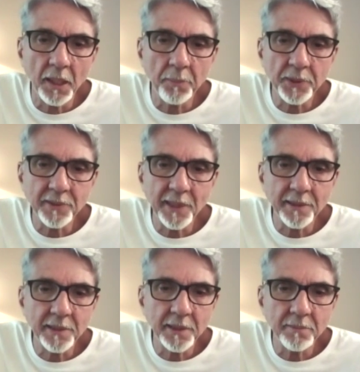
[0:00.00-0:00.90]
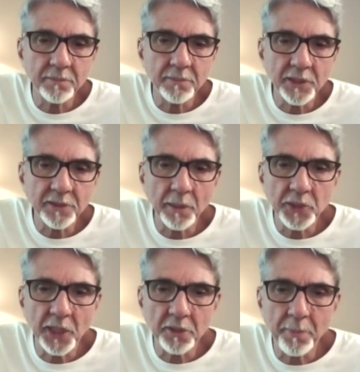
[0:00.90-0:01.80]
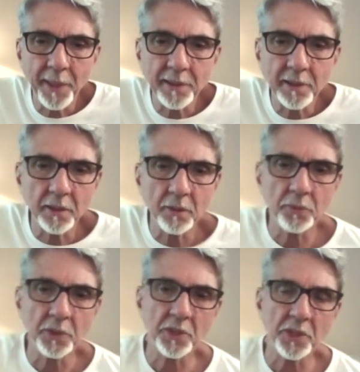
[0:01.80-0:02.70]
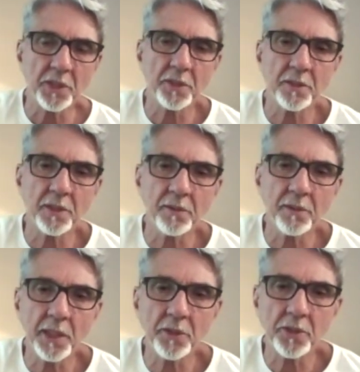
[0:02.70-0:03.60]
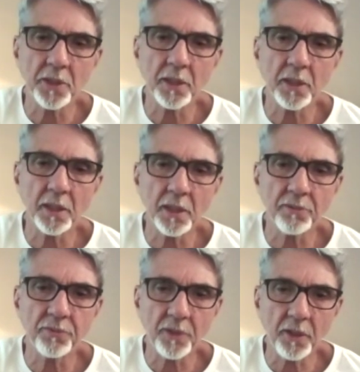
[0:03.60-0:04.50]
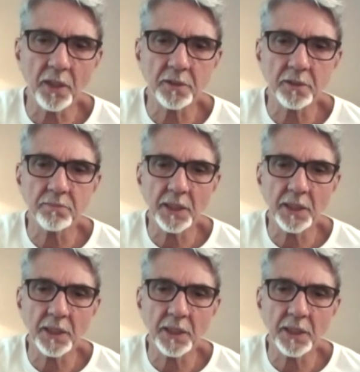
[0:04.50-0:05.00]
presenting the subject matter, which is the nature of God.